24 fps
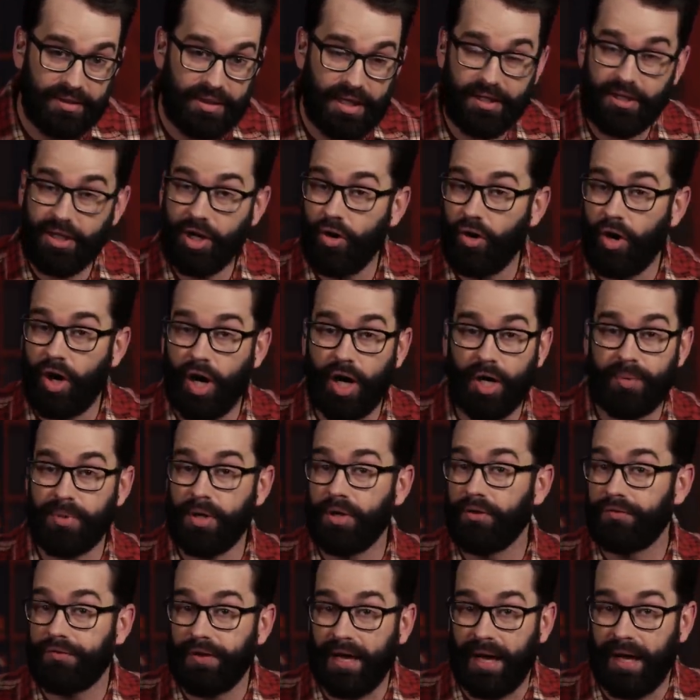then no harm,
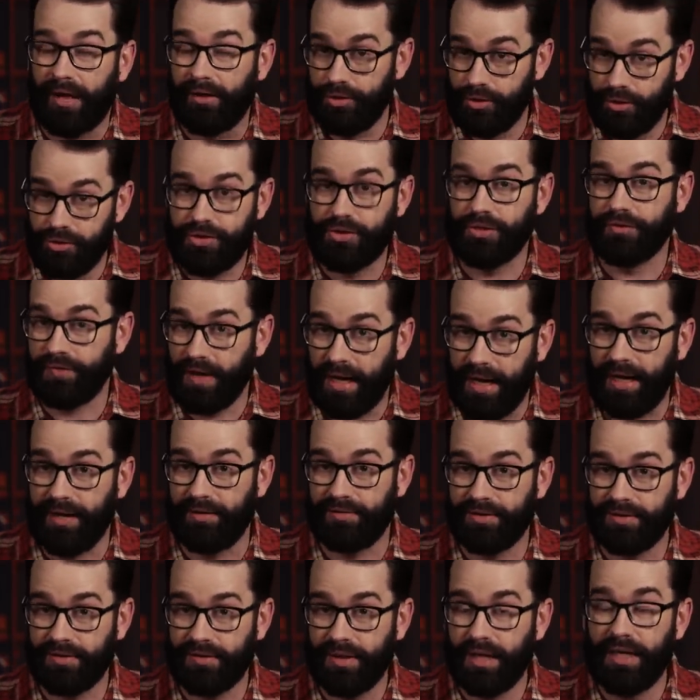no foul. You
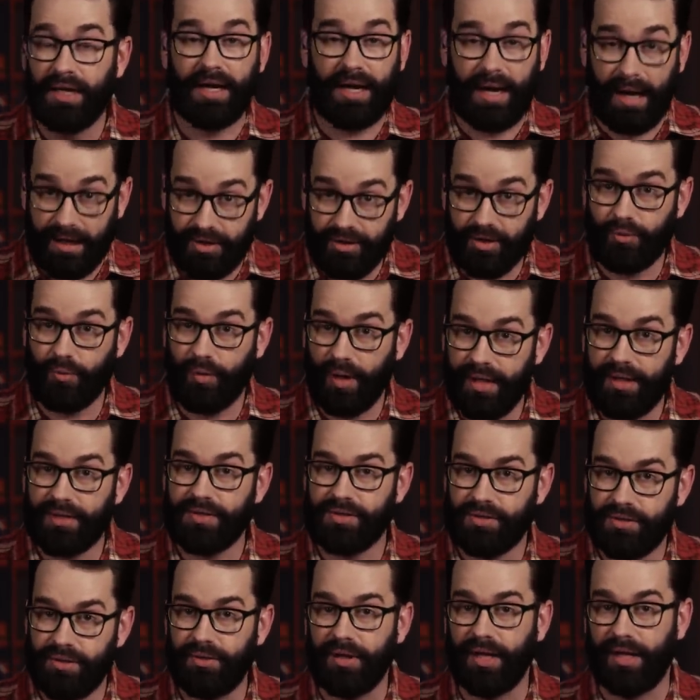survived. Either way,
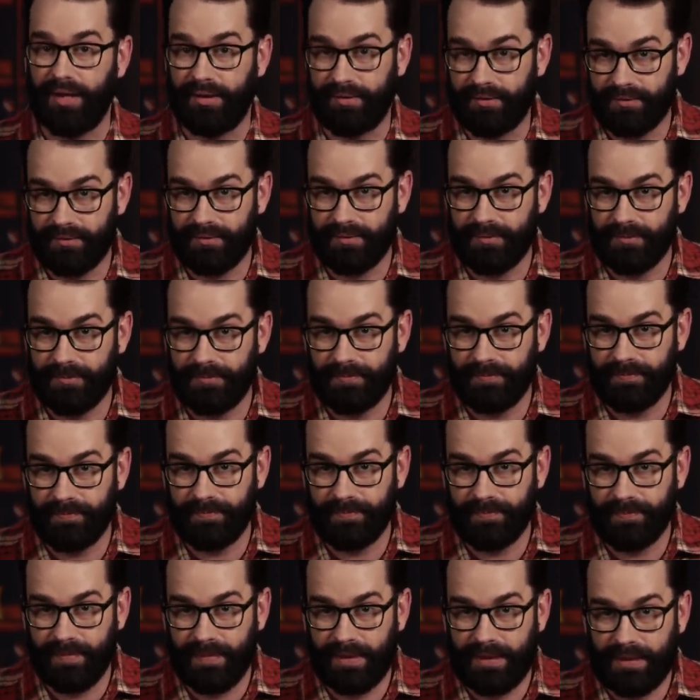it's too late.
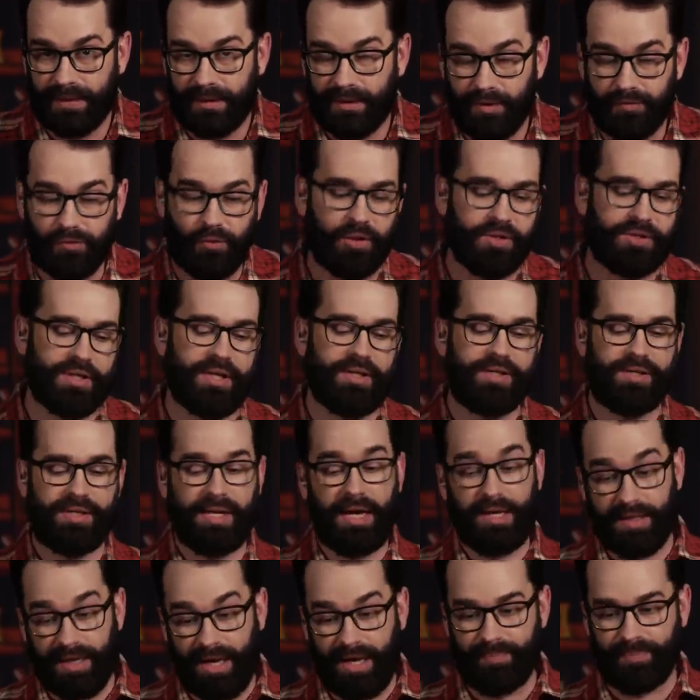Of course, I
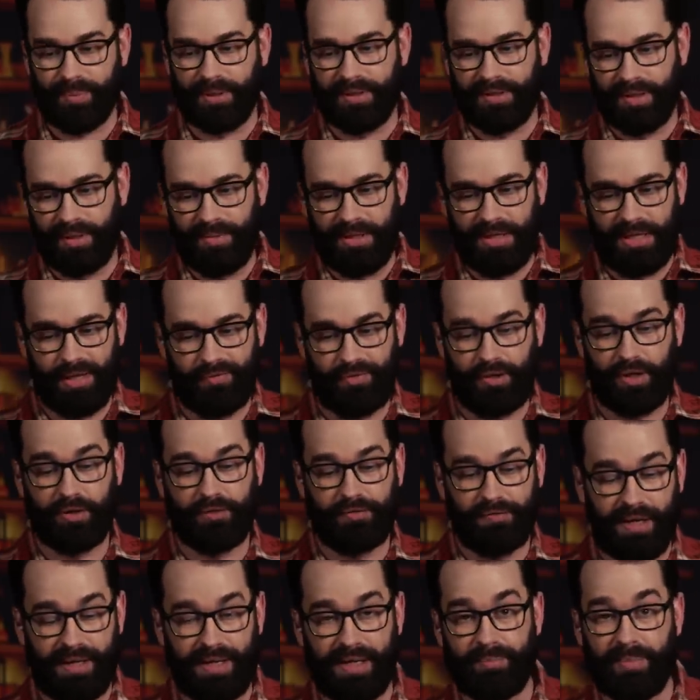say that, but I mean, if you're
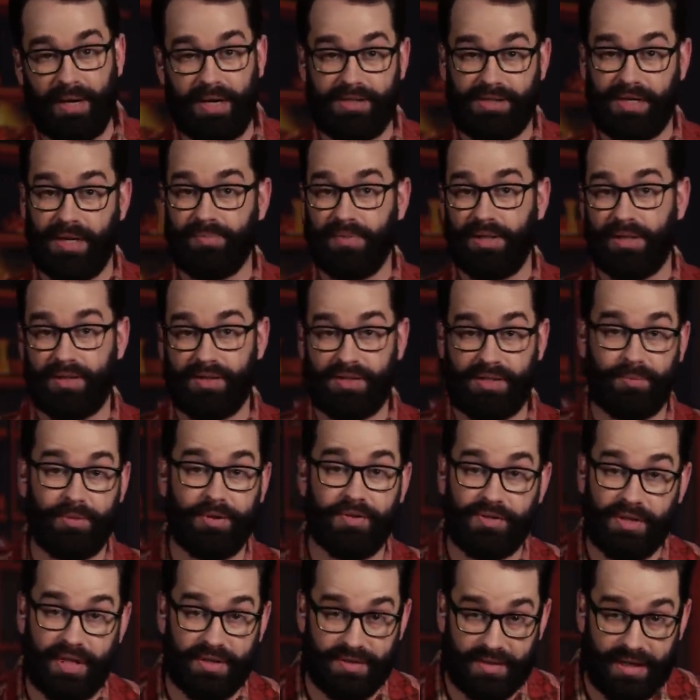offended by something that
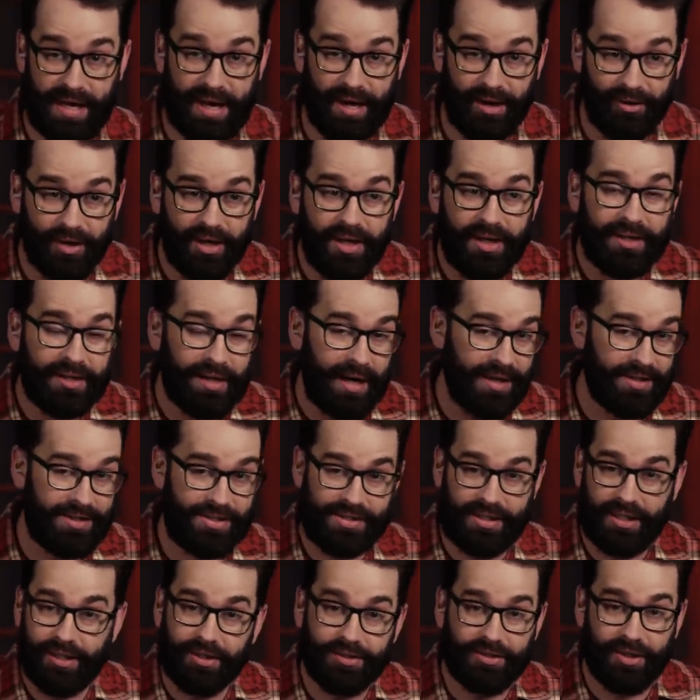someone says now, I
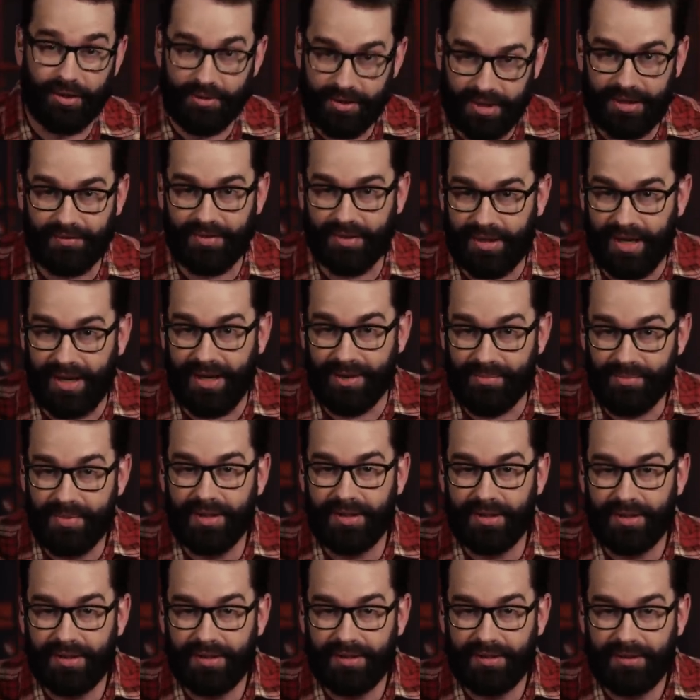still don't give a damn.
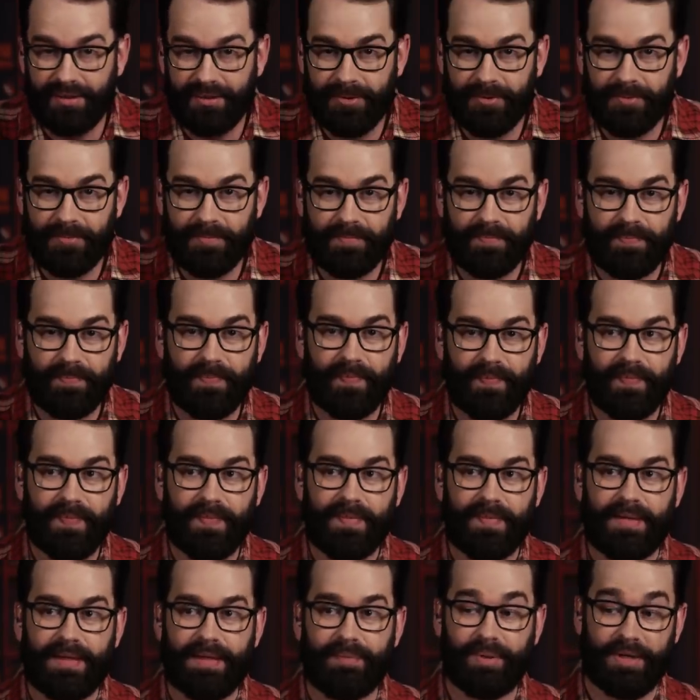
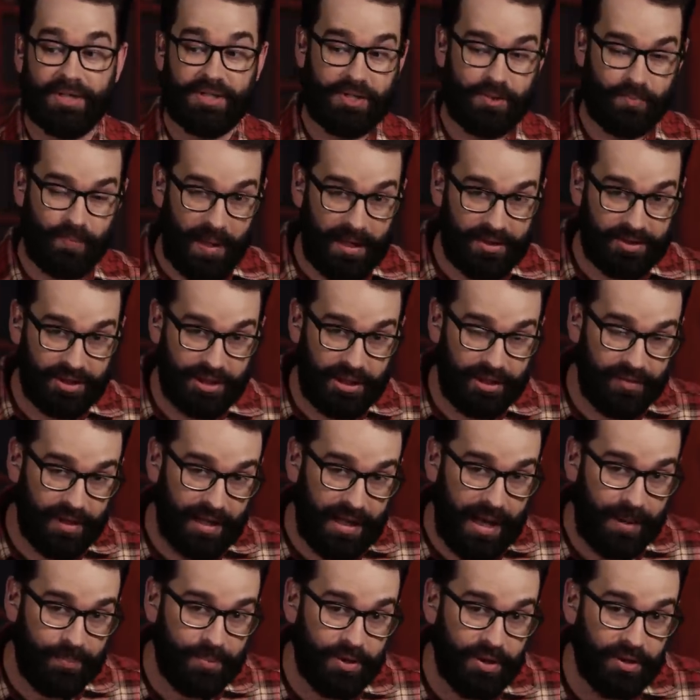But especially if it
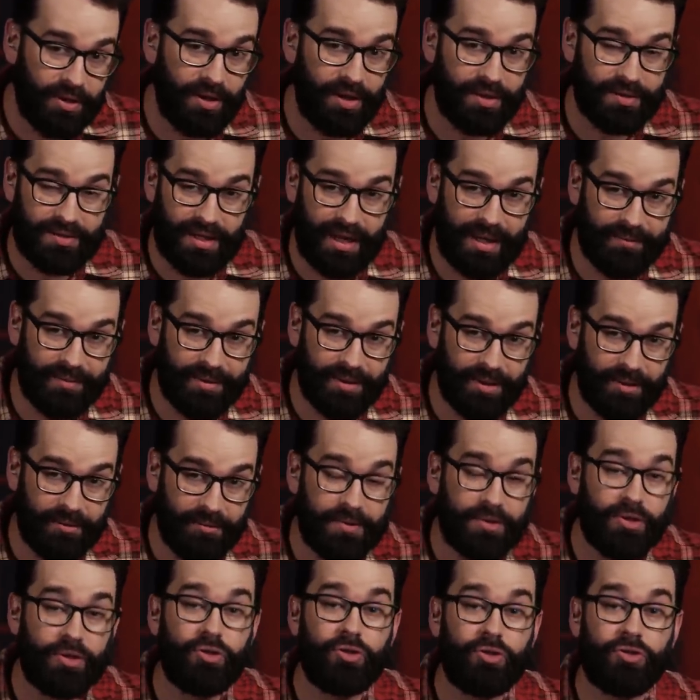happened a long time ago.
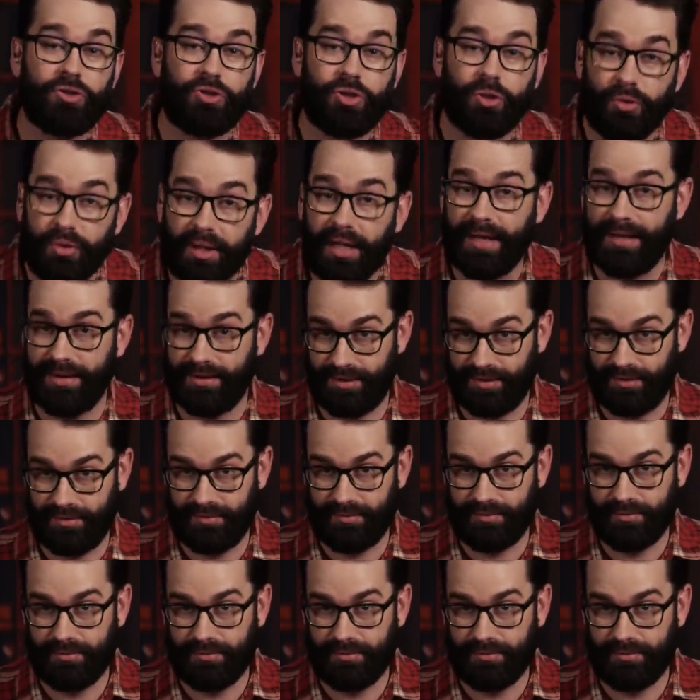Too late.